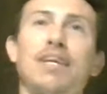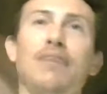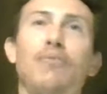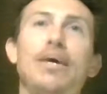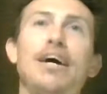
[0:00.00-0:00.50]

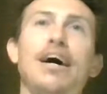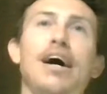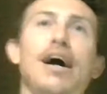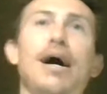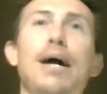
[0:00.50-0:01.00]
we
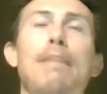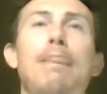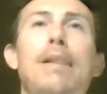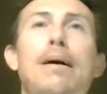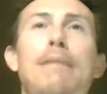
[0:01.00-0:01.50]

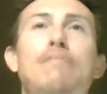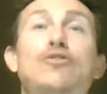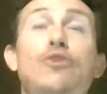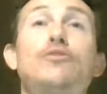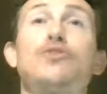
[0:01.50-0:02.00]

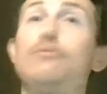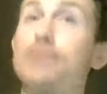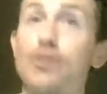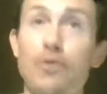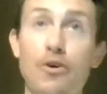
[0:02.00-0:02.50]

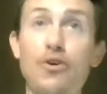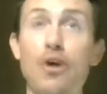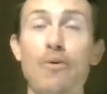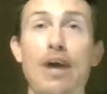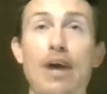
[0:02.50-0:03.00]
so there you
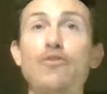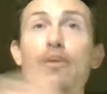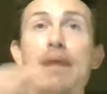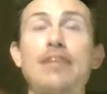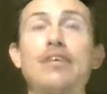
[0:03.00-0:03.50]
go. Now you've
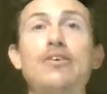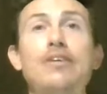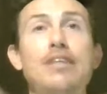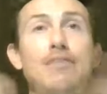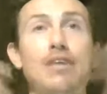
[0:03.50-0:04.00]
come out there,
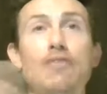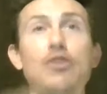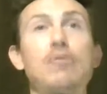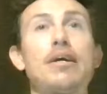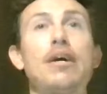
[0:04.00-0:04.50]
they've given
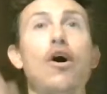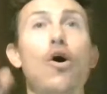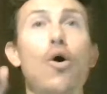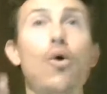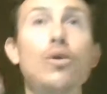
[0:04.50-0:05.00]
you the money.
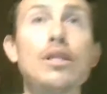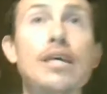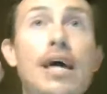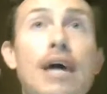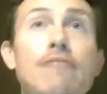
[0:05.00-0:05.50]

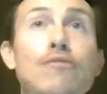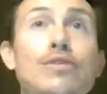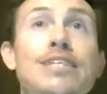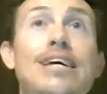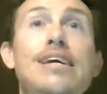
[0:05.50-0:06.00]
Only ever
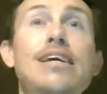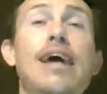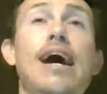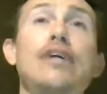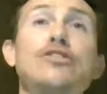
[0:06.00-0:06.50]
take
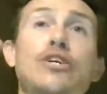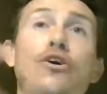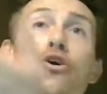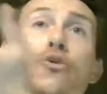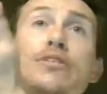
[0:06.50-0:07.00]
cash and
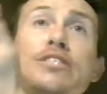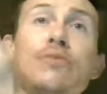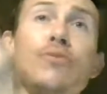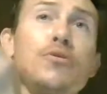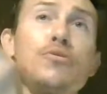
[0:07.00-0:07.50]
always
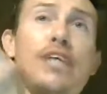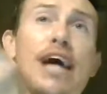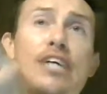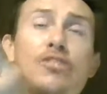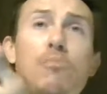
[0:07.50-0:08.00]
get one of those
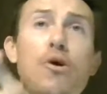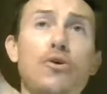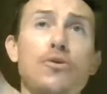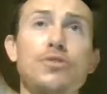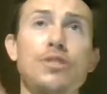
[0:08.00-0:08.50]
cash
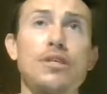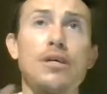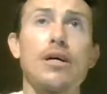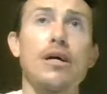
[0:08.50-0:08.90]
markers, the